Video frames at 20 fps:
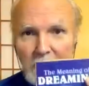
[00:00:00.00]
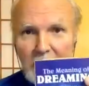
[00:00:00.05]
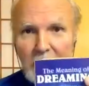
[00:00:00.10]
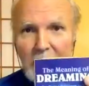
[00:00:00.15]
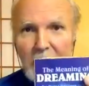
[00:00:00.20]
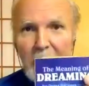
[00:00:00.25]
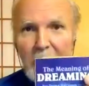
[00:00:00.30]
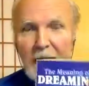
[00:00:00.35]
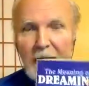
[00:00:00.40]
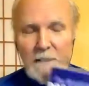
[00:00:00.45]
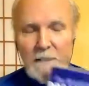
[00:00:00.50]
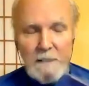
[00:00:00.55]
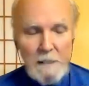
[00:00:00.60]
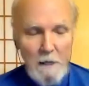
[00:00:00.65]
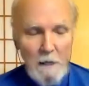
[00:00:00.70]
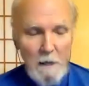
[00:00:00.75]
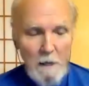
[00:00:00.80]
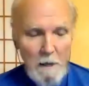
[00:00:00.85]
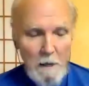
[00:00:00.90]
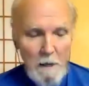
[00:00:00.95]
and it has
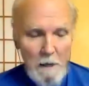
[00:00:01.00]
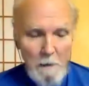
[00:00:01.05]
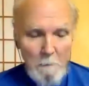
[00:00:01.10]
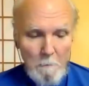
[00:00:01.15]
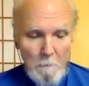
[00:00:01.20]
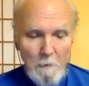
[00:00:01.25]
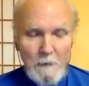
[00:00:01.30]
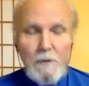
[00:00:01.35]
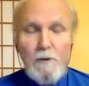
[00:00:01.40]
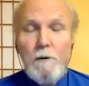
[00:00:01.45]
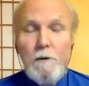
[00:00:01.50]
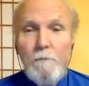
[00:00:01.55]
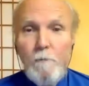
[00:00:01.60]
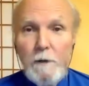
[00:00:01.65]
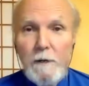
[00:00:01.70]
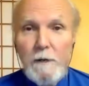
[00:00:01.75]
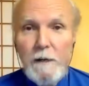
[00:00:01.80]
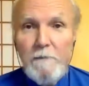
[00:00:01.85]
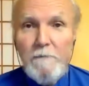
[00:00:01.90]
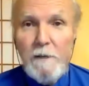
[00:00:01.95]
much of
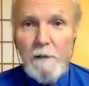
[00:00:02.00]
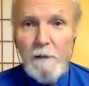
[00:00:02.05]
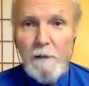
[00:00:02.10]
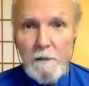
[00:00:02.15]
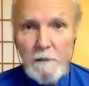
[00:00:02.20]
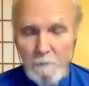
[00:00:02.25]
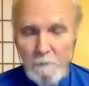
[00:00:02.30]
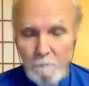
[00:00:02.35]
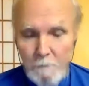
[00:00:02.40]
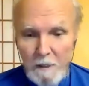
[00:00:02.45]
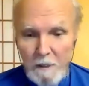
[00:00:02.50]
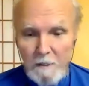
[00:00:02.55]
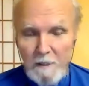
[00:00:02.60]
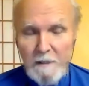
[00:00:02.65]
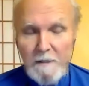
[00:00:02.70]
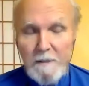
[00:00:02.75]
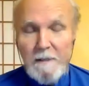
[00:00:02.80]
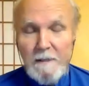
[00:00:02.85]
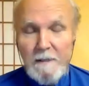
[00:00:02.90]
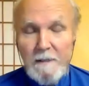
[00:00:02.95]
what I've talked about
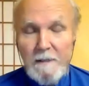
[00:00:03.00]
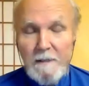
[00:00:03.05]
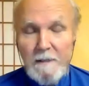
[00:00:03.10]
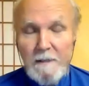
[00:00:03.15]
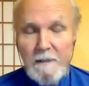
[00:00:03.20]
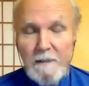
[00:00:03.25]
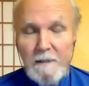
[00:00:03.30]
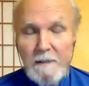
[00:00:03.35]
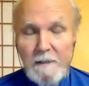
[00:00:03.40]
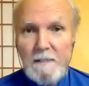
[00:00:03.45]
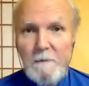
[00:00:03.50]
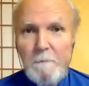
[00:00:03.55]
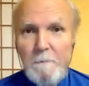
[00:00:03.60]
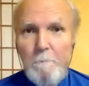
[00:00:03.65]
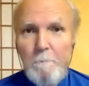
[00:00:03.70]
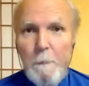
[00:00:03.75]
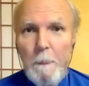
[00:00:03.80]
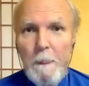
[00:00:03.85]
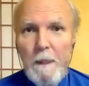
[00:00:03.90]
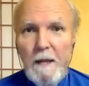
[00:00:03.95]
in these last
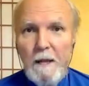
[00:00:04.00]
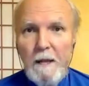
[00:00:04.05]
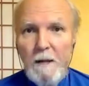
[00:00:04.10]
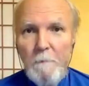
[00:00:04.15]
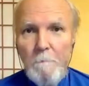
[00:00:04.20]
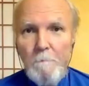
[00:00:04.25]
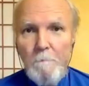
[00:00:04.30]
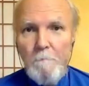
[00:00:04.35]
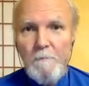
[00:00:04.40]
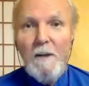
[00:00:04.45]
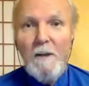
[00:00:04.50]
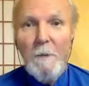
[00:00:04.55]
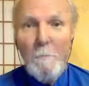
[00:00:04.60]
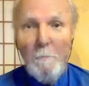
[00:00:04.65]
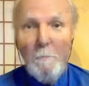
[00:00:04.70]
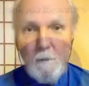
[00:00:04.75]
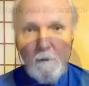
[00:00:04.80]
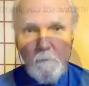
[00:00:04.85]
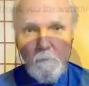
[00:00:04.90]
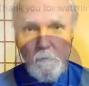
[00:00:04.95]

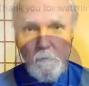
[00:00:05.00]
couple of